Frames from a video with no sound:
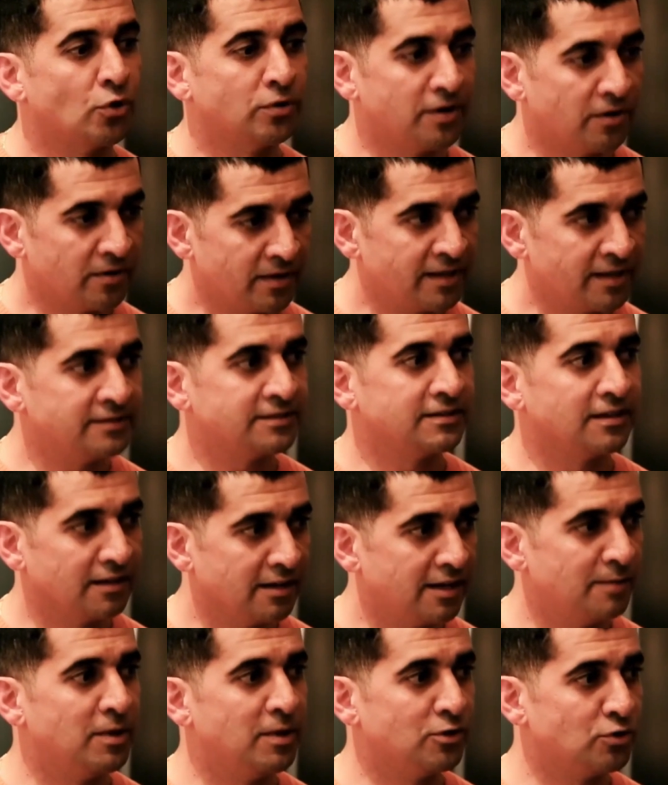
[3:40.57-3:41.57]
So there is a
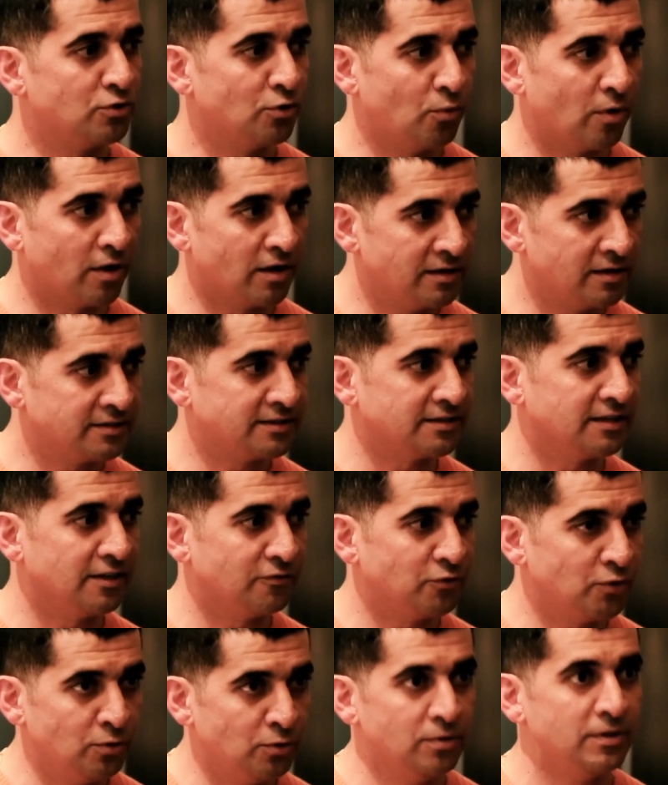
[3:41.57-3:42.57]
limit to where, listen,
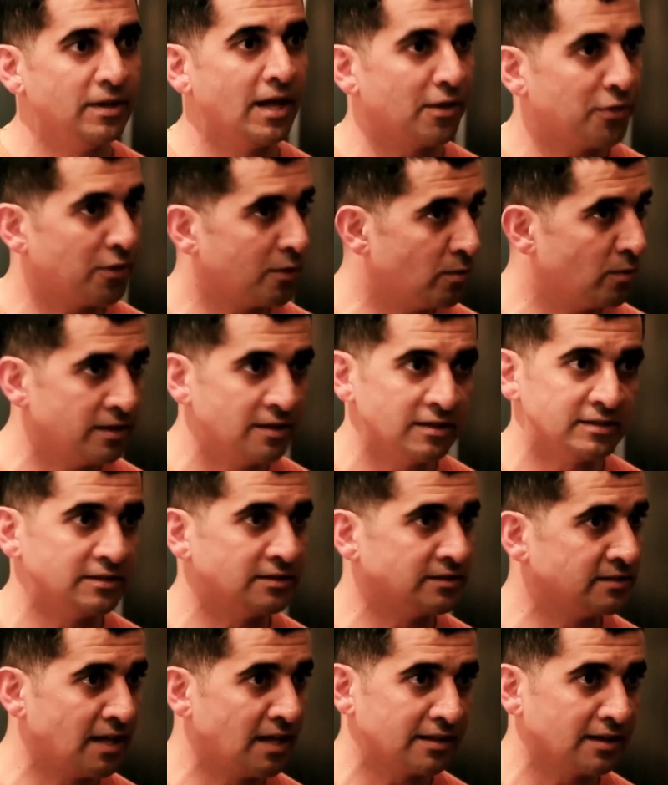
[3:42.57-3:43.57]
if you do nothing with this,
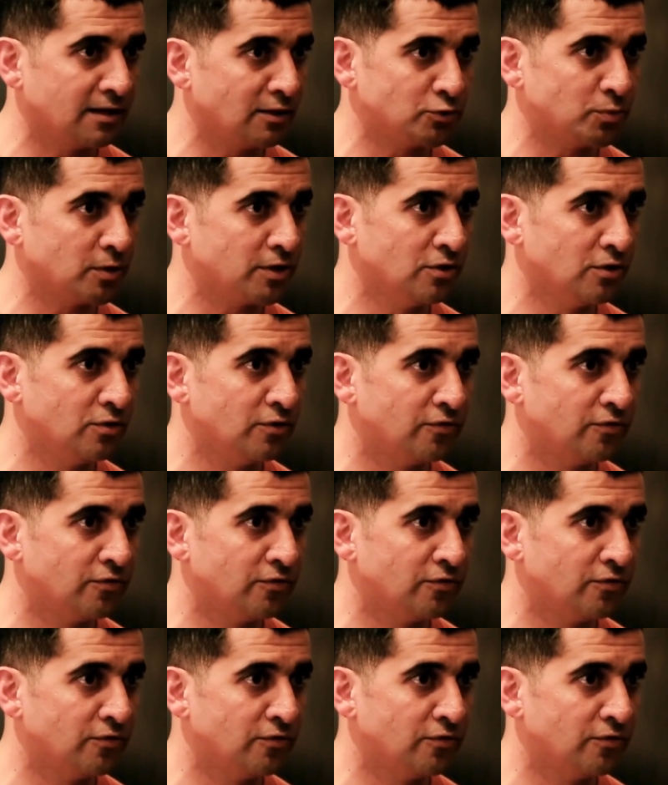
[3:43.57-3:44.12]
there's nothing else we can